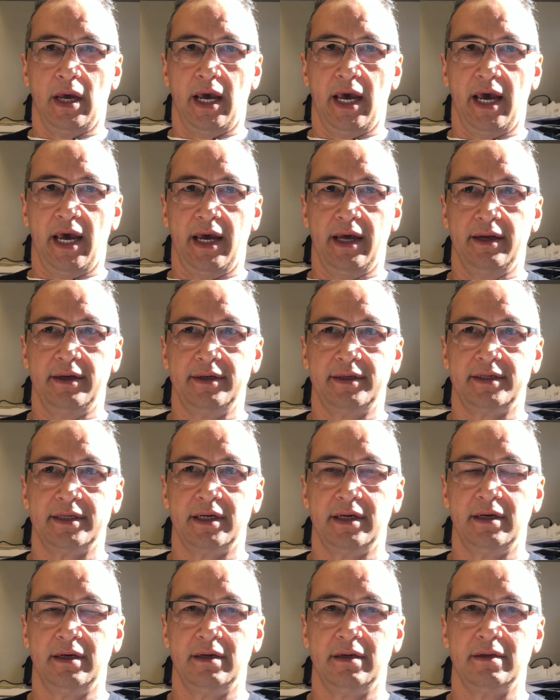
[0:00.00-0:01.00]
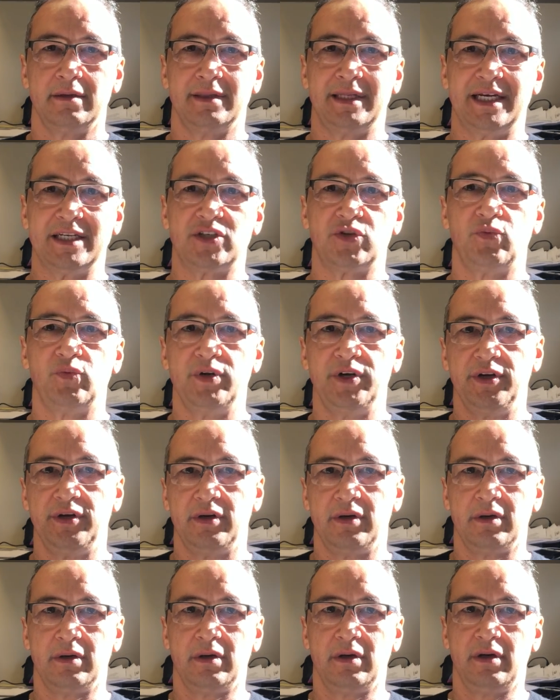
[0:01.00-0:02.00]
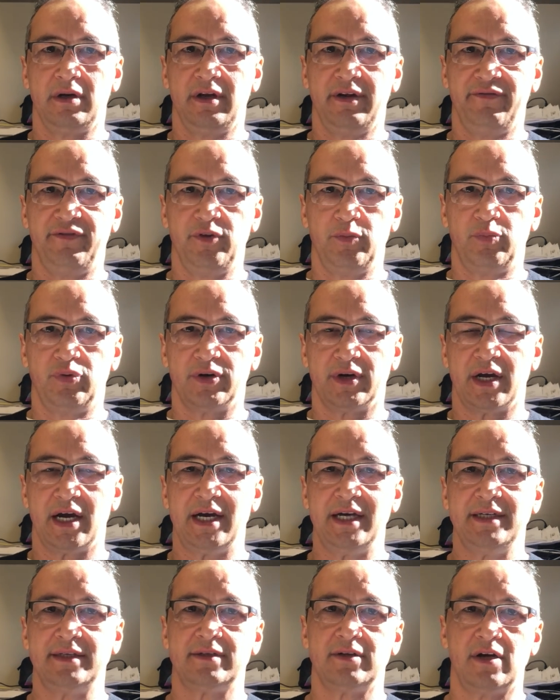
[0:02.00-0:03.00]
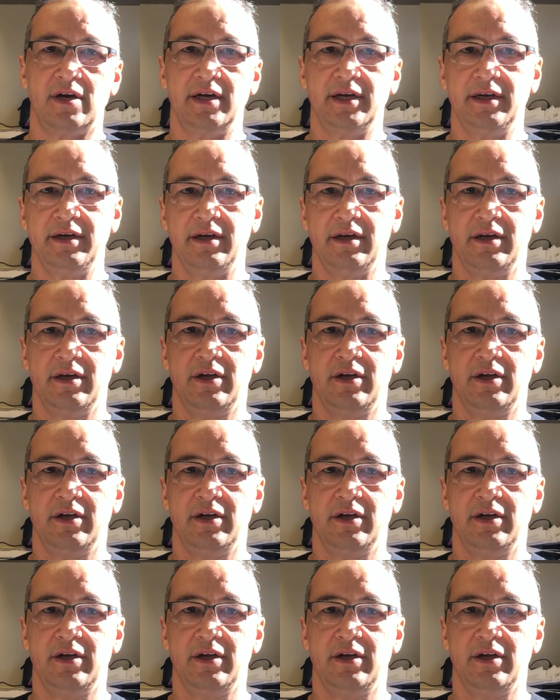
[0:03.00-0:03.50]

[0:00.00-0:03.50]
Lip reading: And that's when, if you put ice on it,